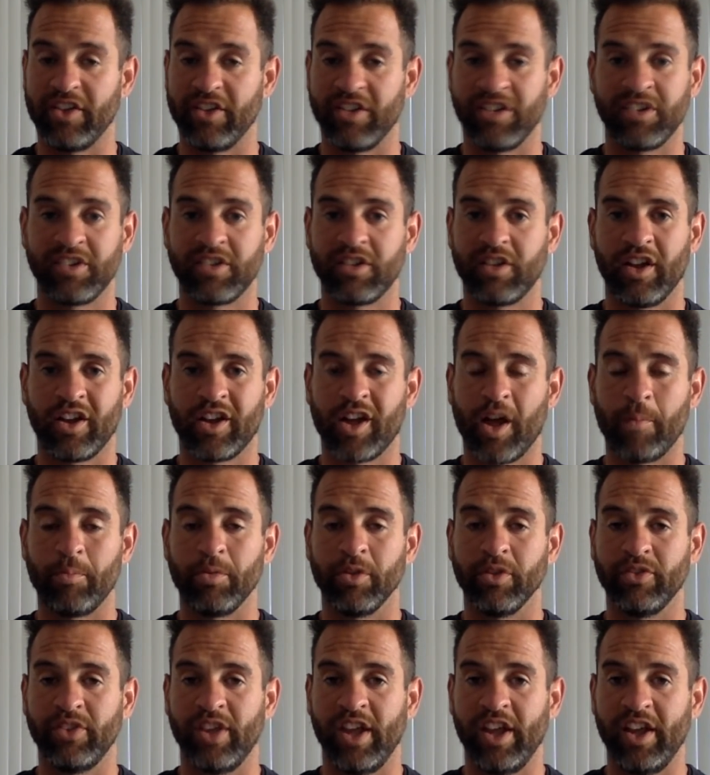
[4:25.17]
just a
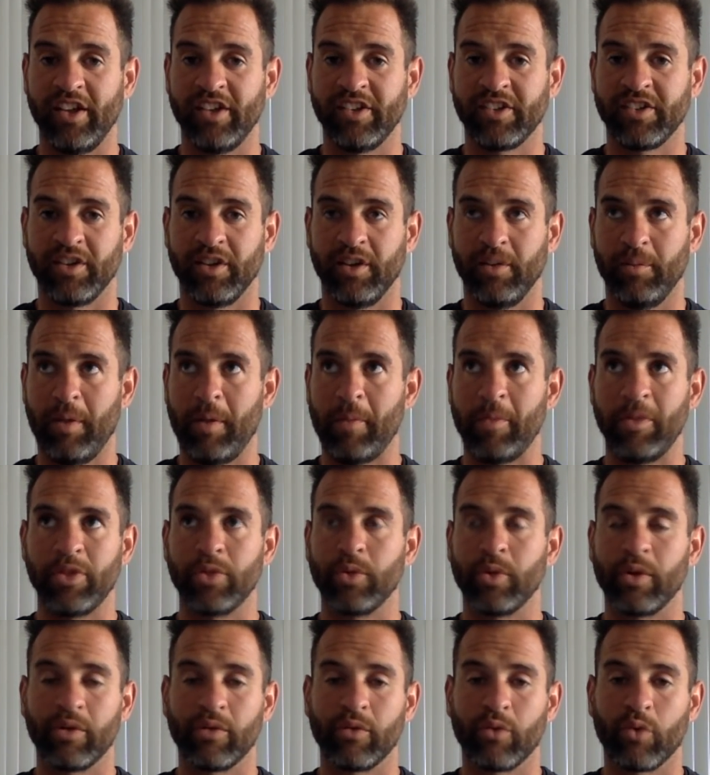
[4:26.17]
couple of days to maybe
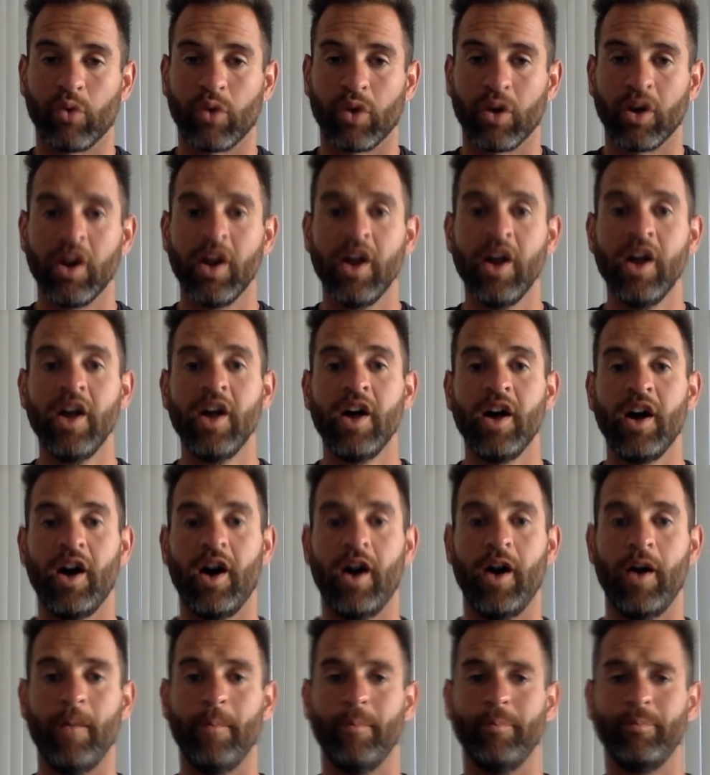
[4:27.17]
three or four.
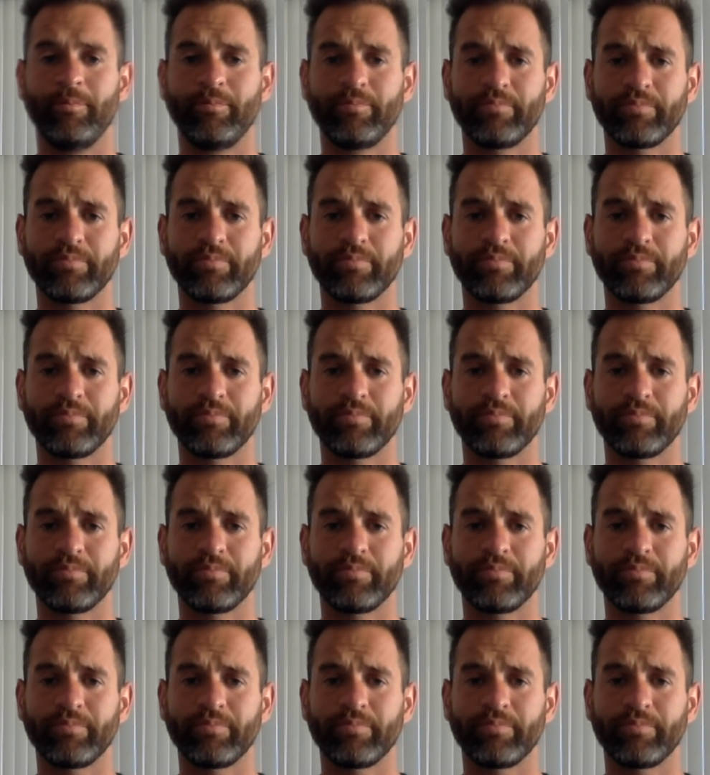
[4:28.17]
Um,